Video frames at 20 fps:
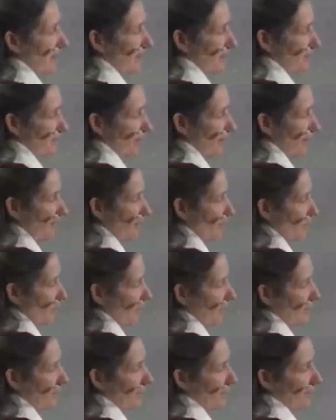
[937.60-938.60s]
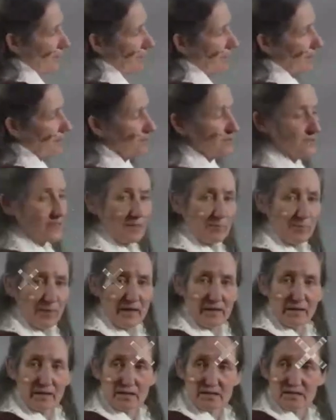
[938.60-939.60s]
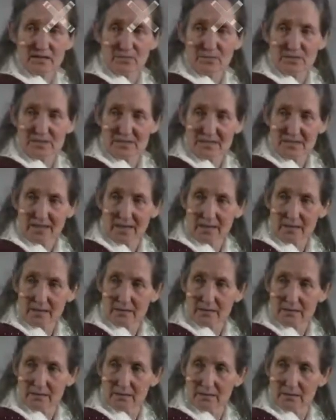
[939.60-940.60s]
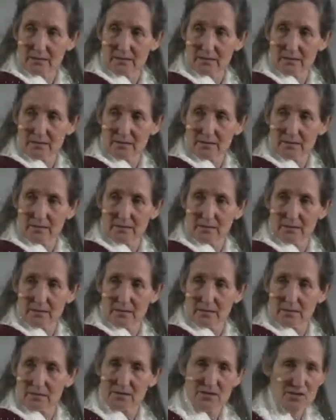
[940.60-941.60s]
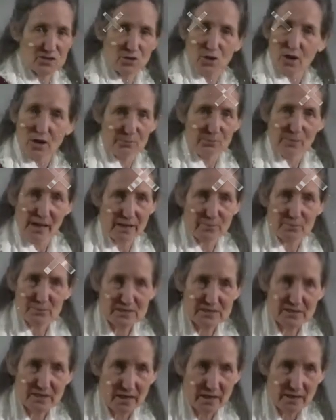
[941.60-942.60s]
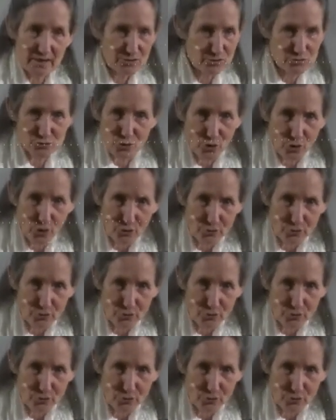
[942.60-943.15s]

And by the way, is the appendix a mistake? Does God make mistakes? No.